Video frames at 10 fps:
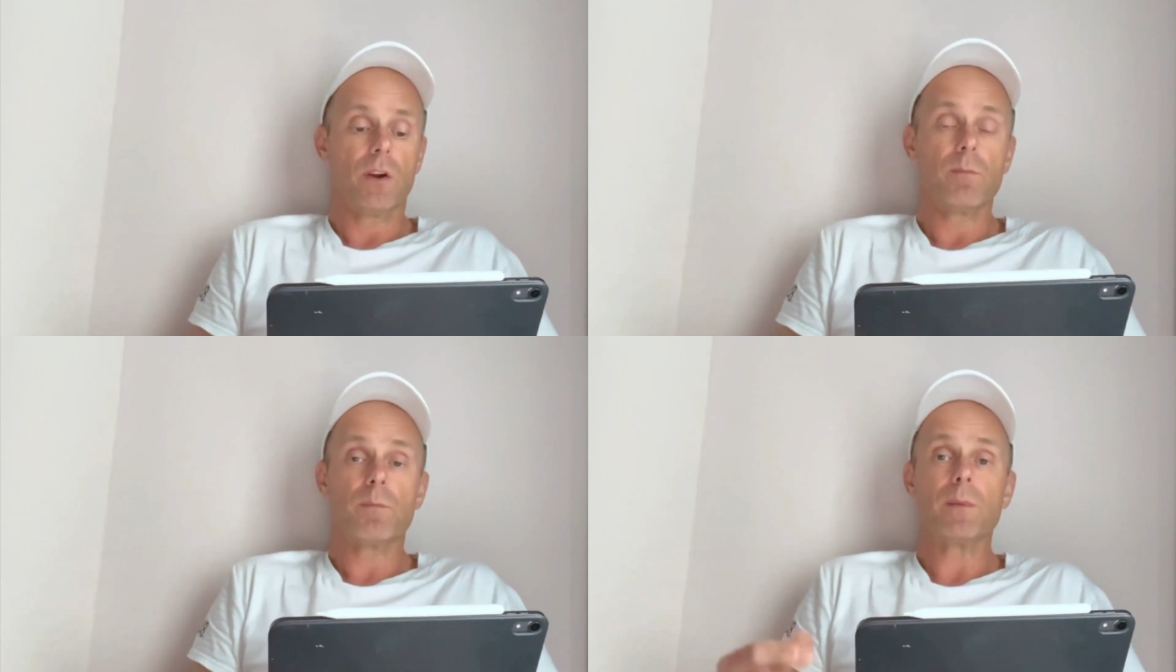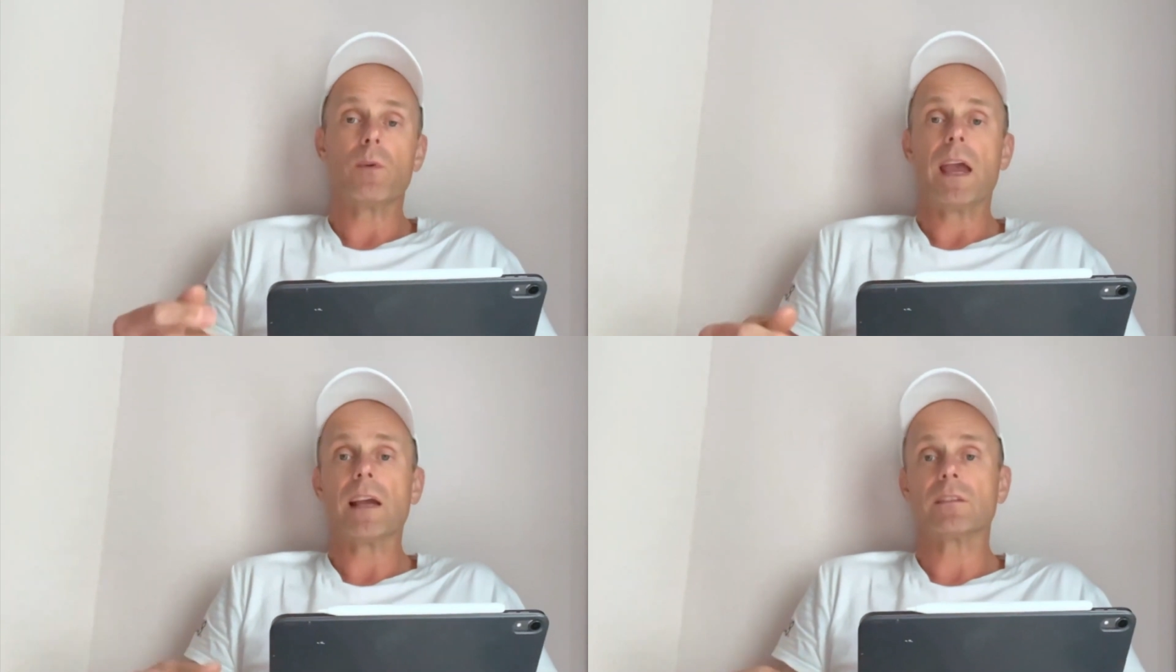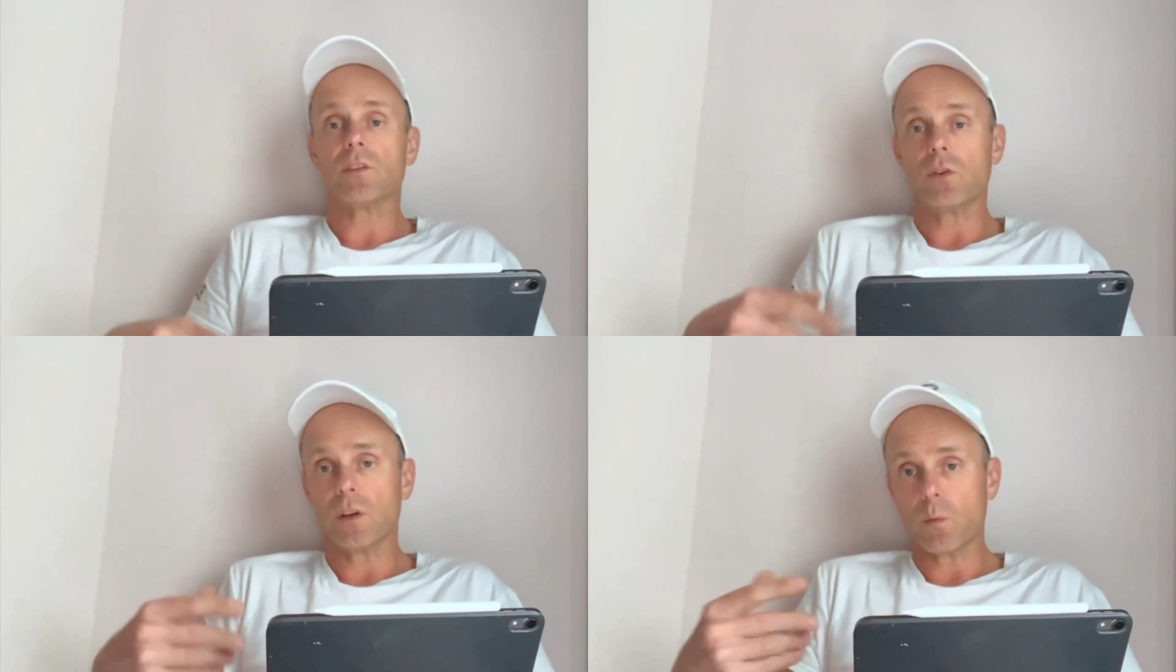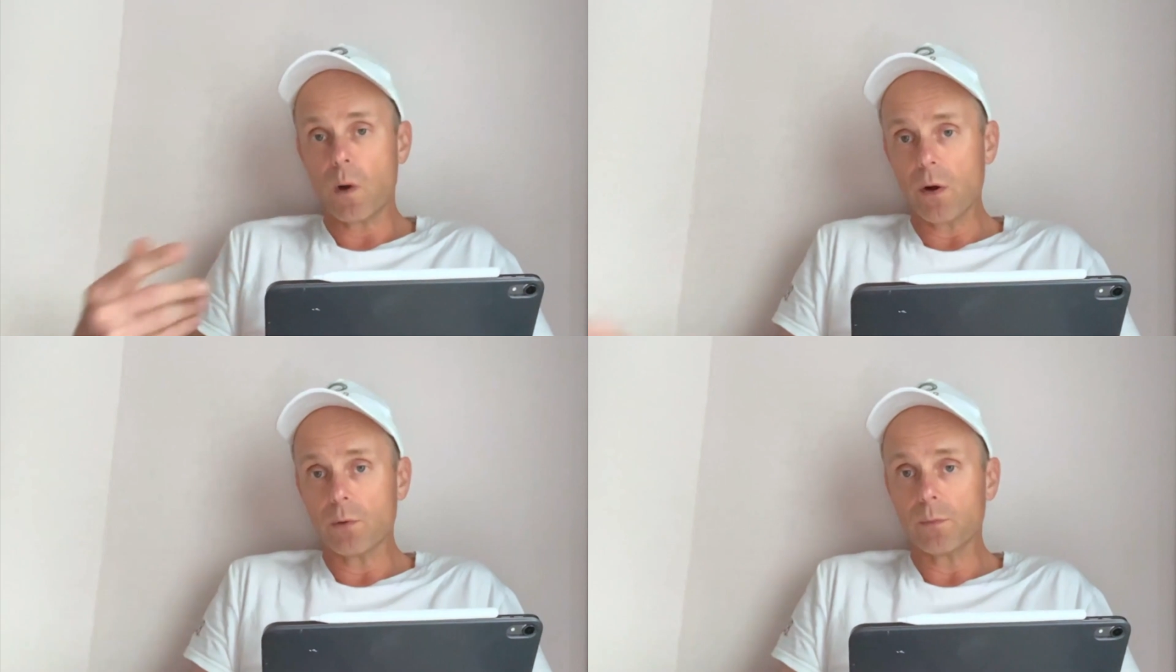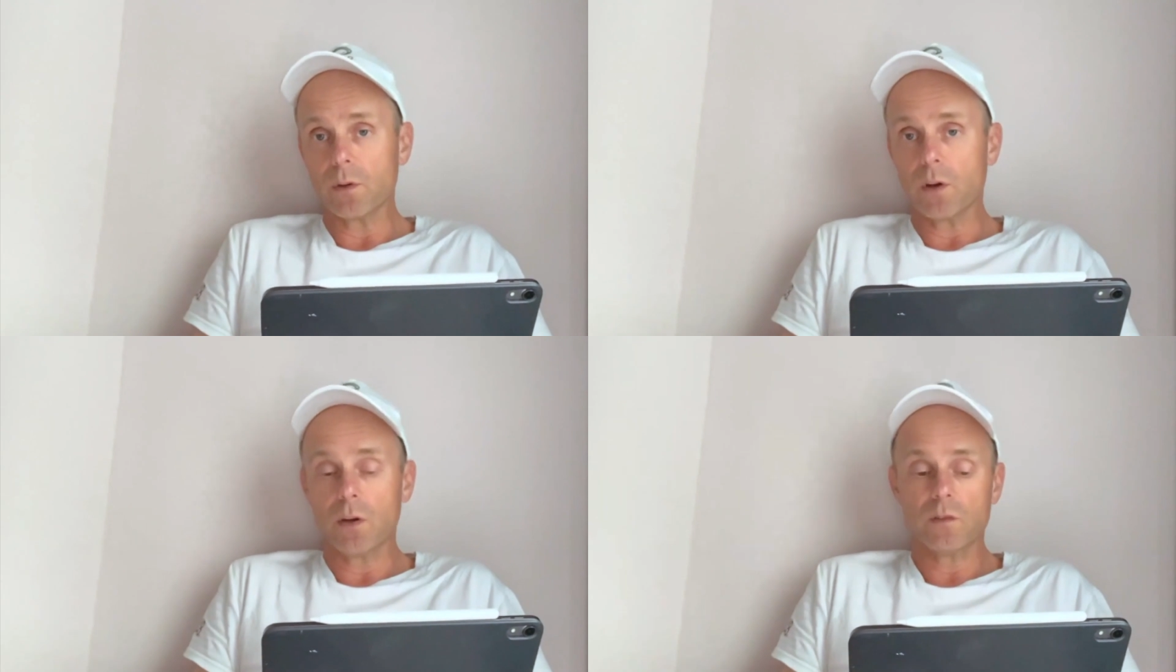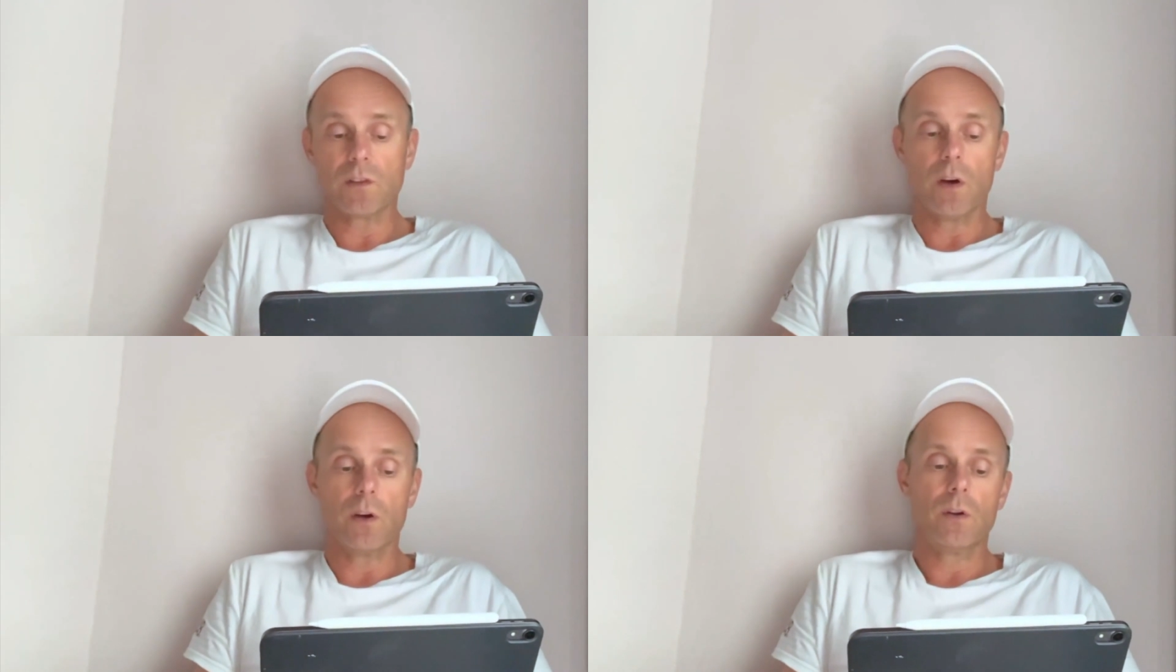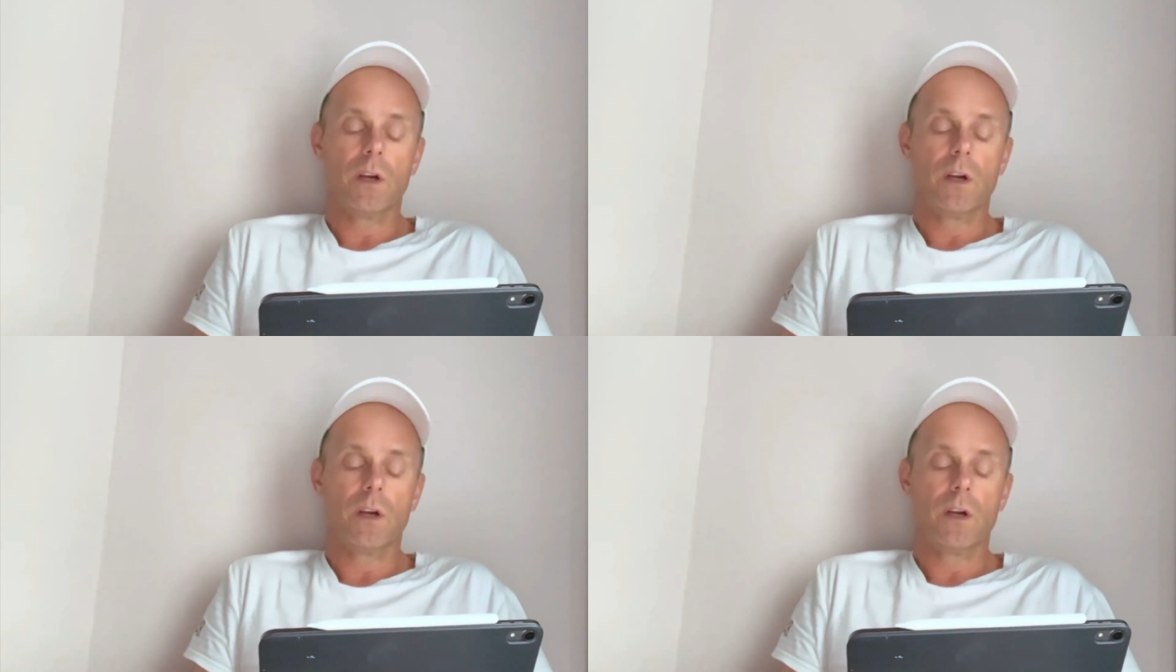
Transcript: people executing well, So